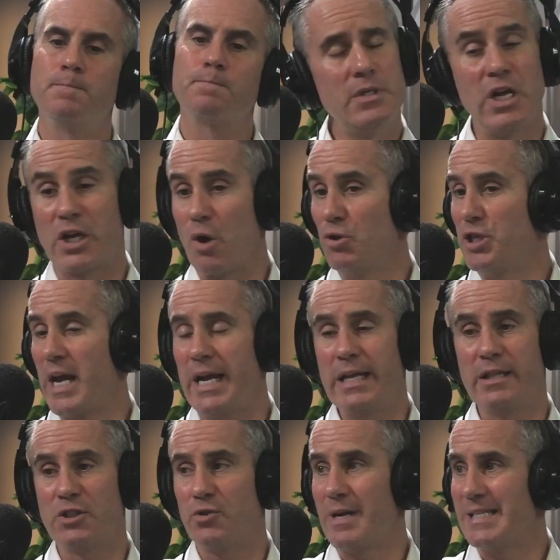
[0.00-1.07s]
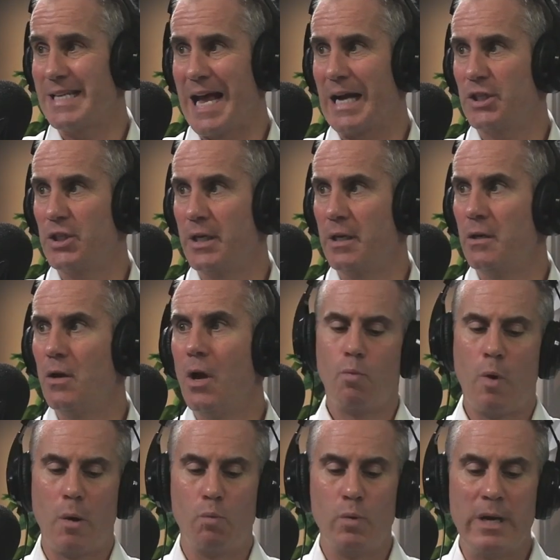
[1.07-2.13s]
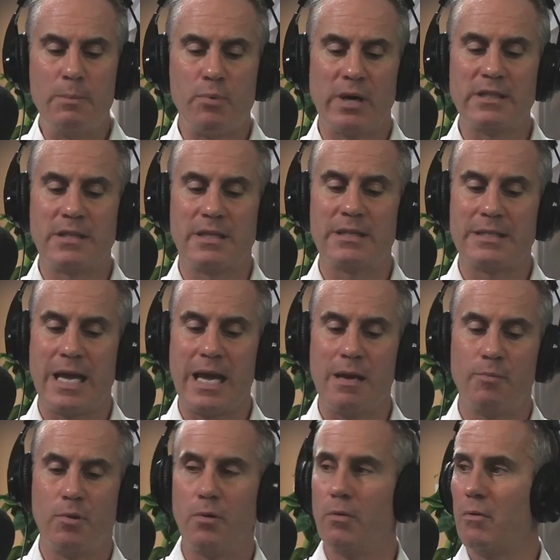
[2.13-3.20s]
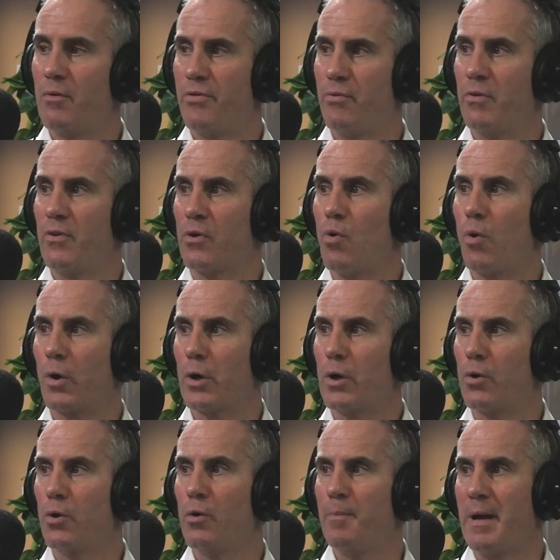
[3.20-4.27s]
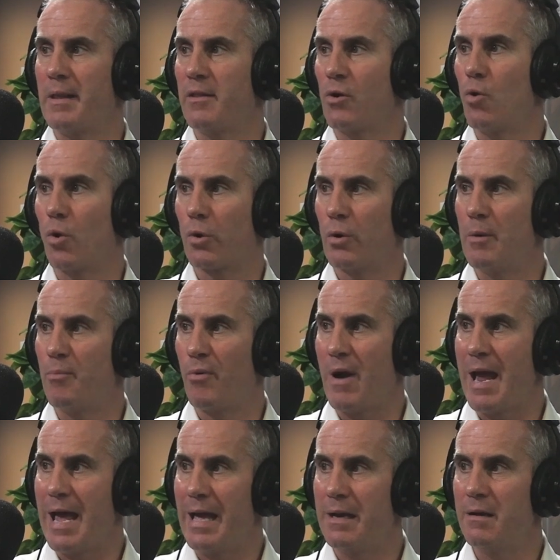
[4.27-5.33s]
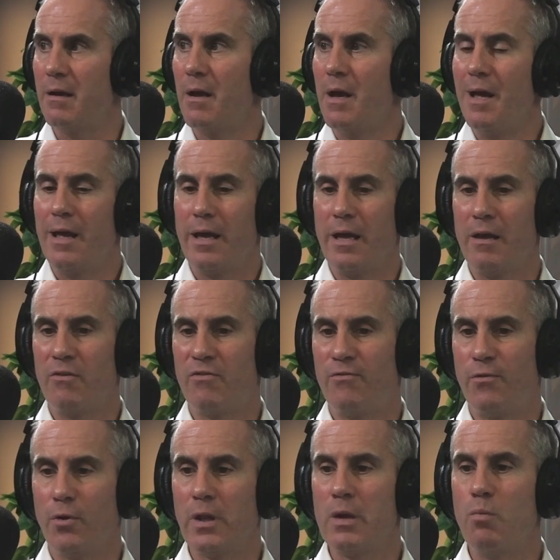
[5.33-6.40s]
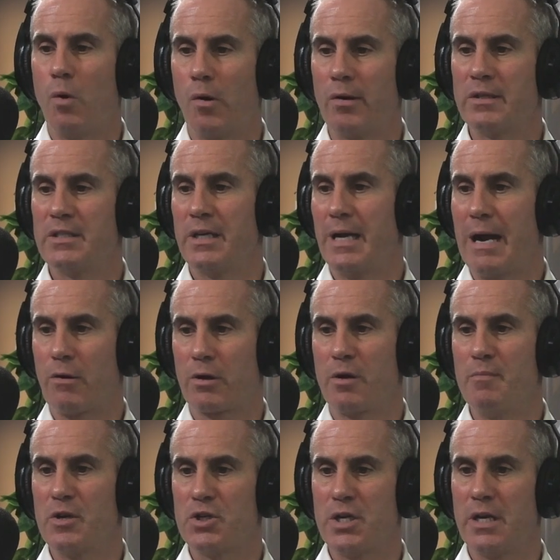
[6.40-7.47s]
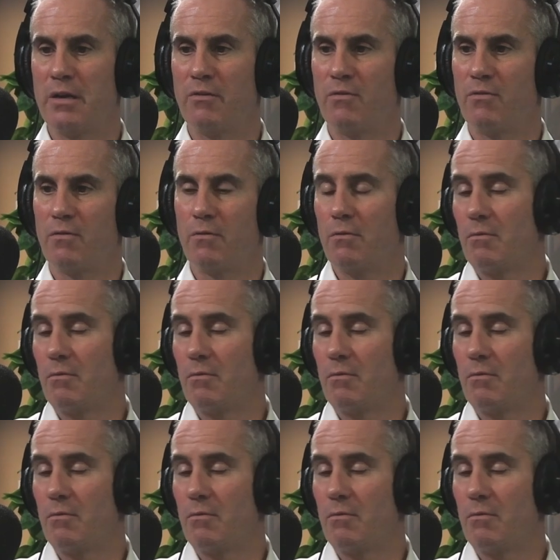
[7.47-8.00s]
negotiating the transaction. What we bring to the table through the Corcoran Group and the Corcoran brand is fully warranted. Our commission is,